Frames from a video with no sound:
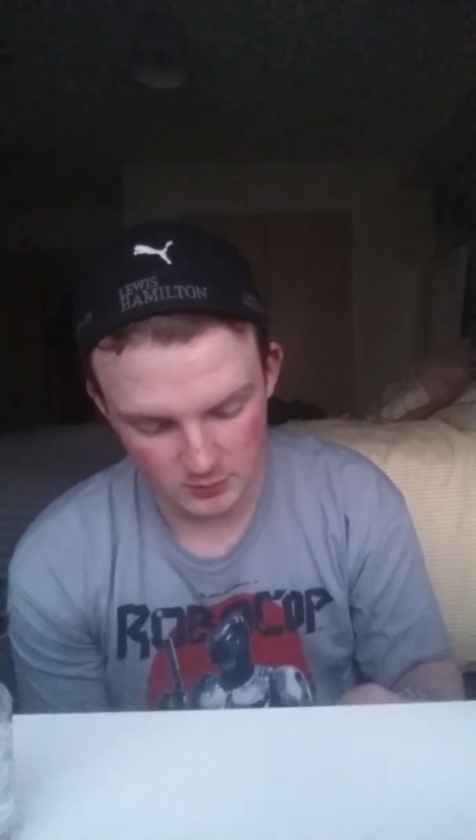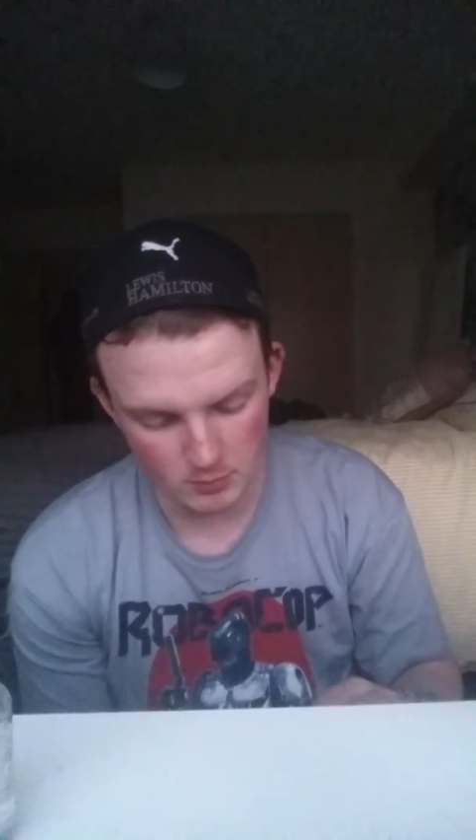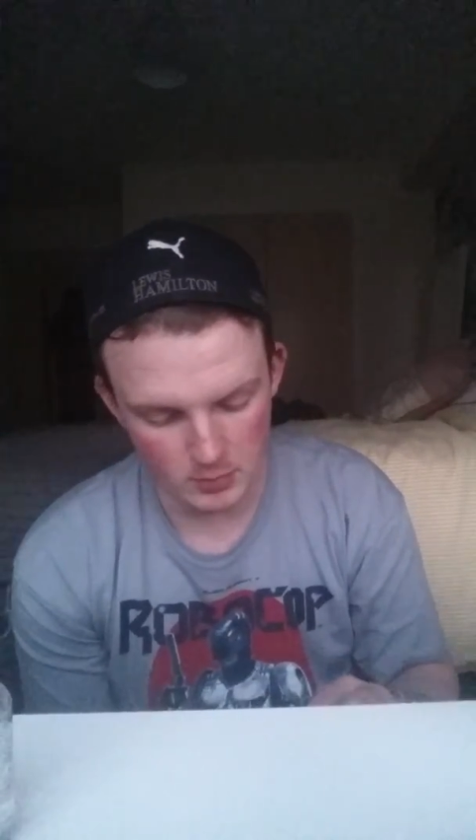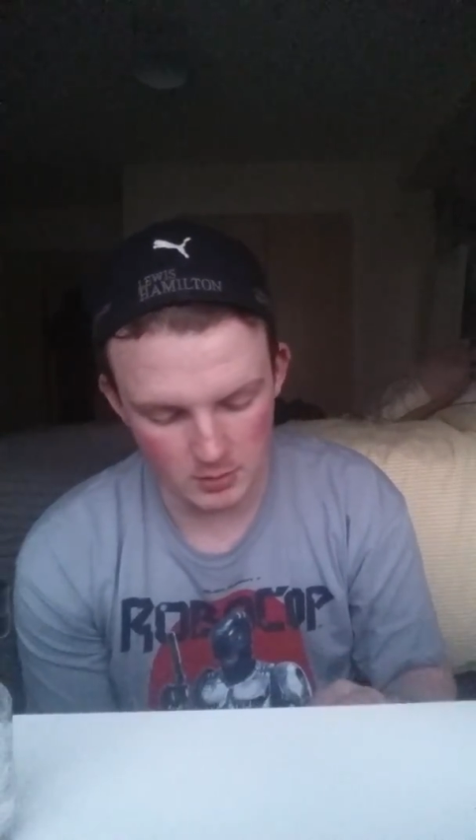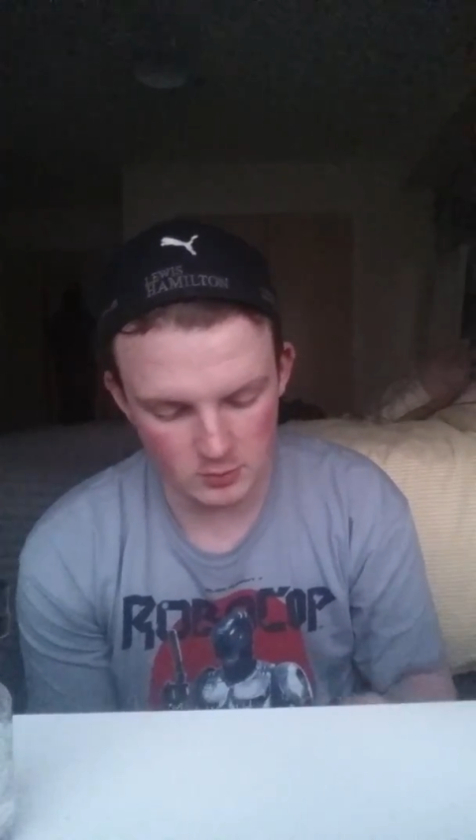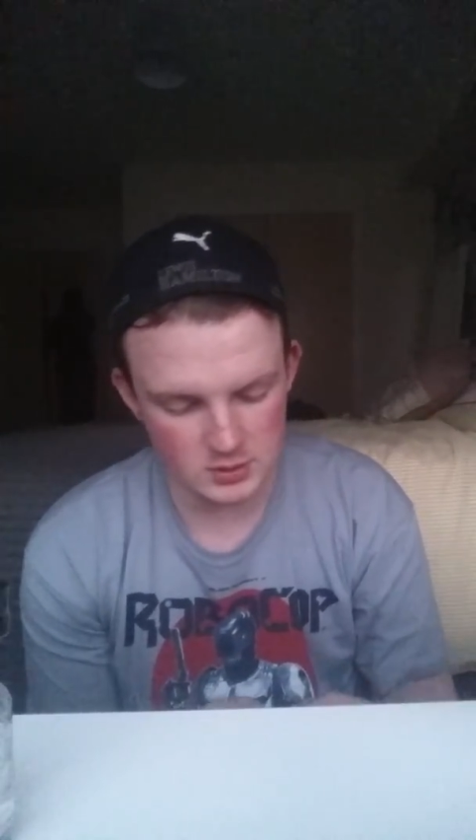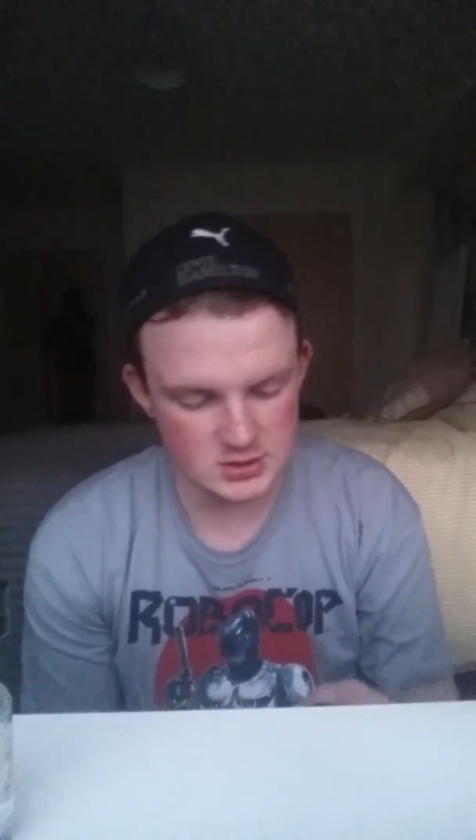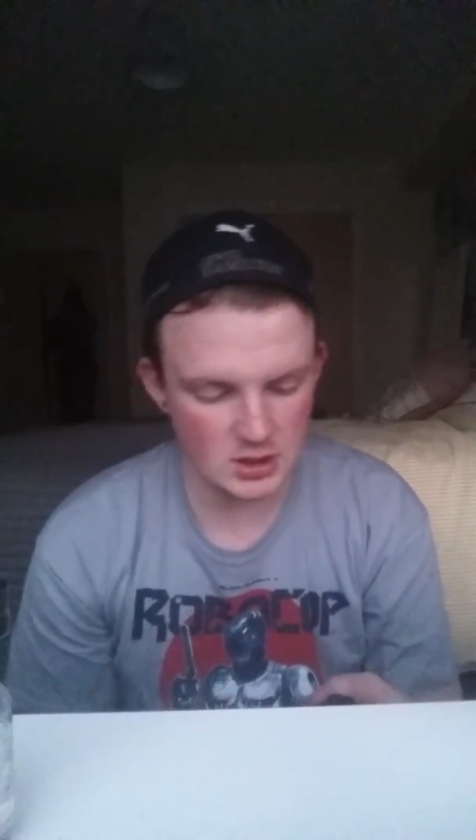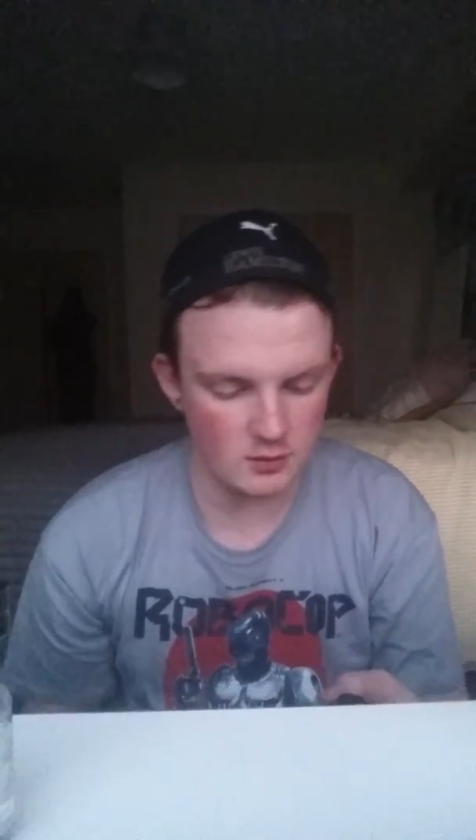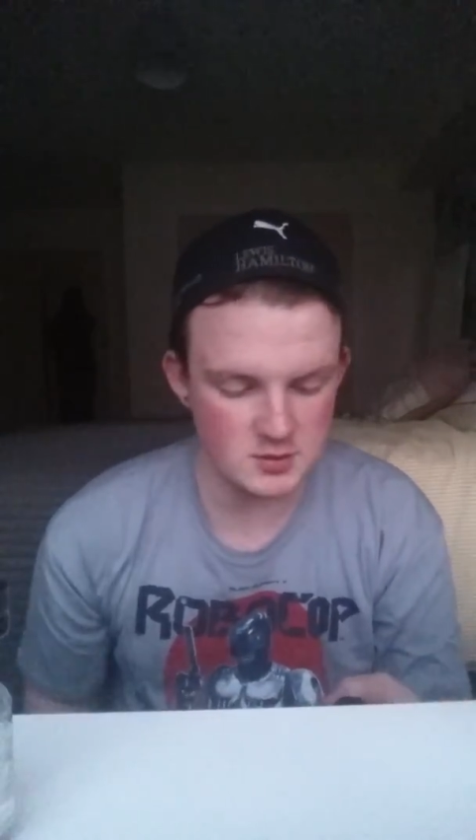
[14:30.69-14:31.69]
memory
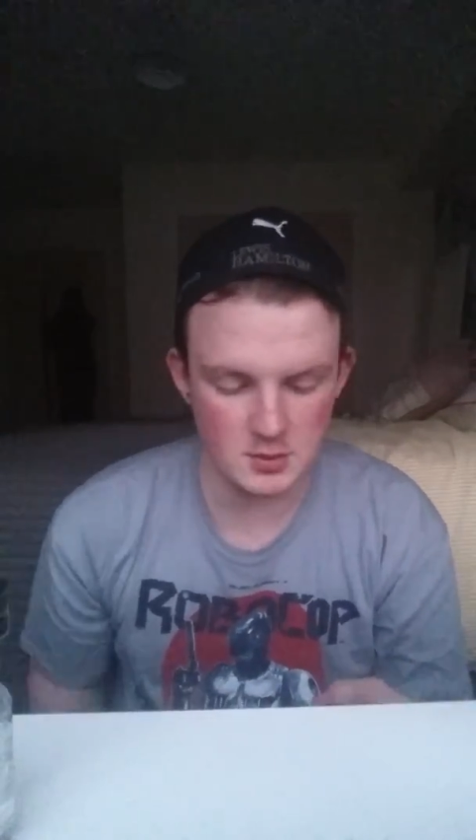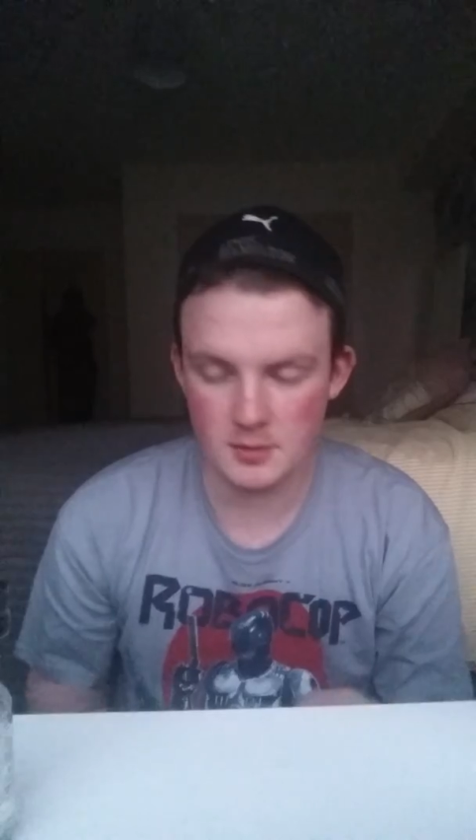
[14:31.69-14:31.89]
serves